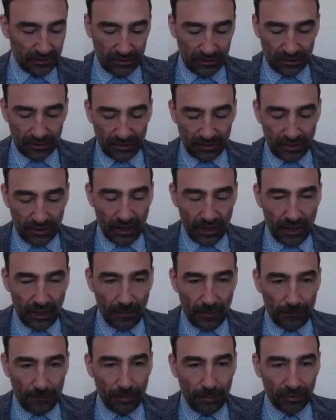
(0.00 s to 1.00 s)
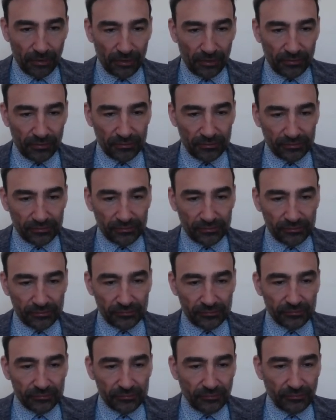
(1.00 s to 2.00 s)
Apple.
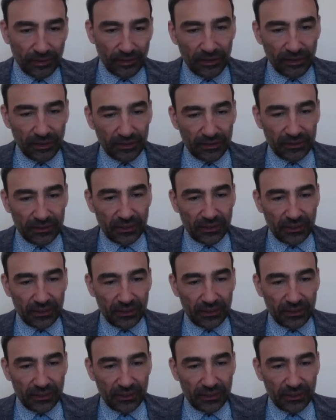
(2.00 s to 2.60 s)
Here it is.